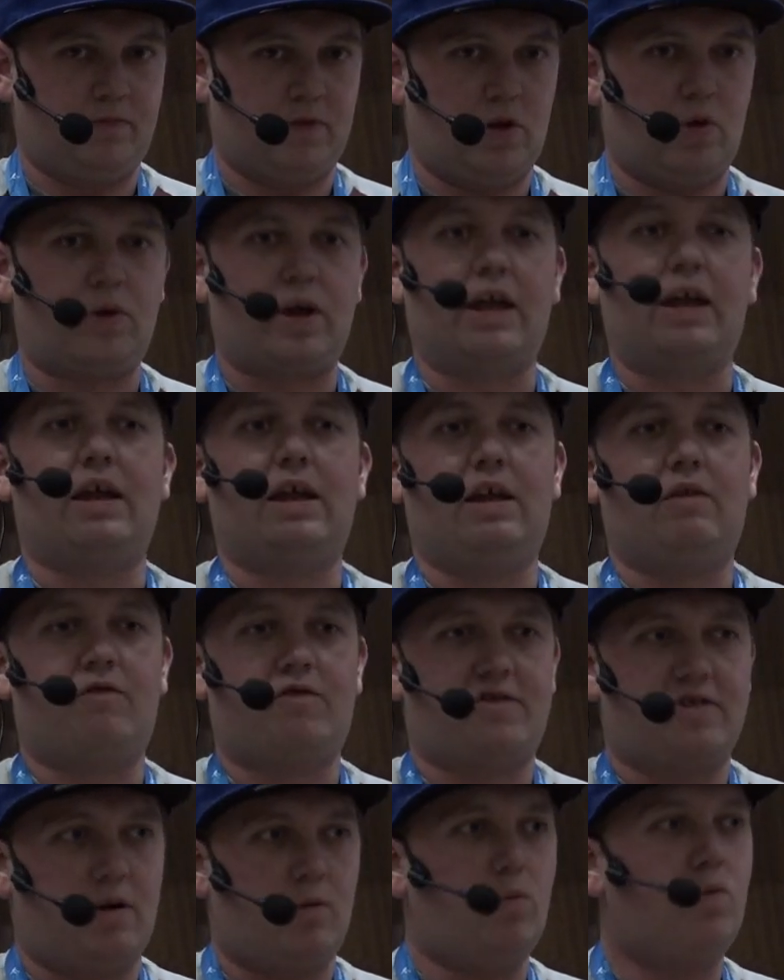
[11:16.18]
Okay, if
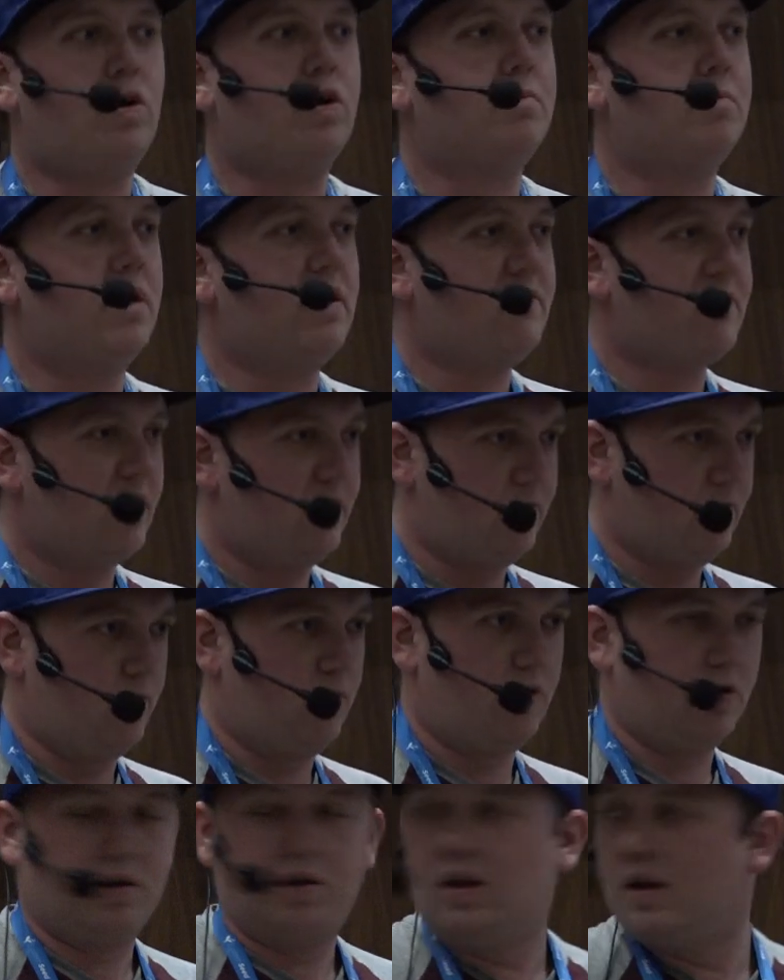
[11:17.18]
someone misses
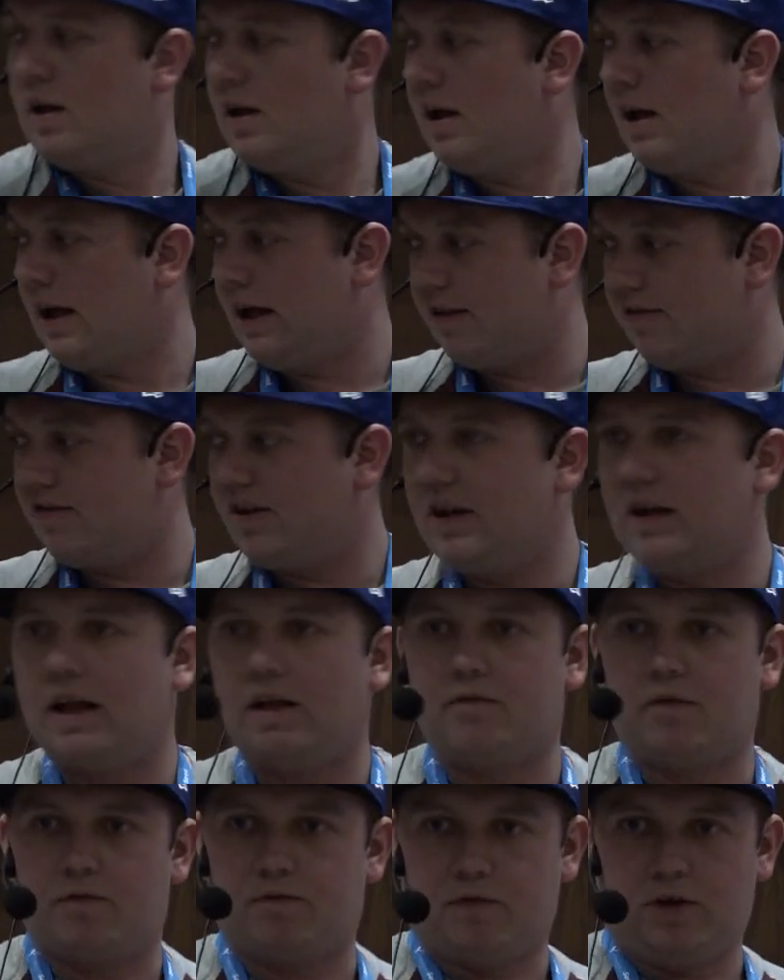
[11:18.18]
one, I still
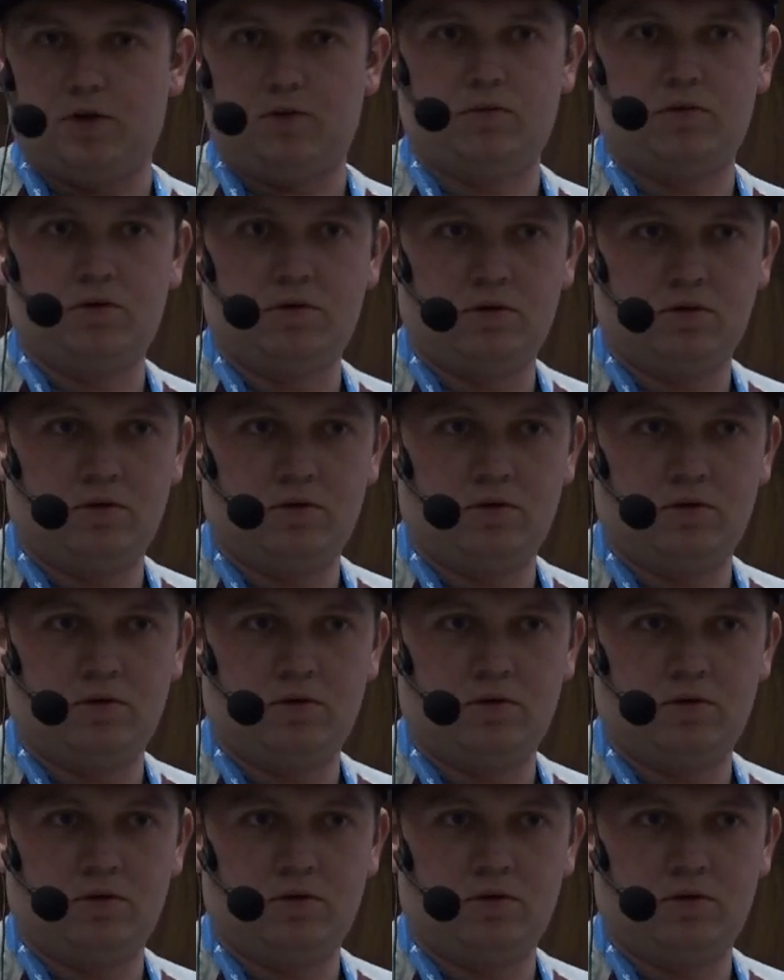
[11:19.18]
have a few.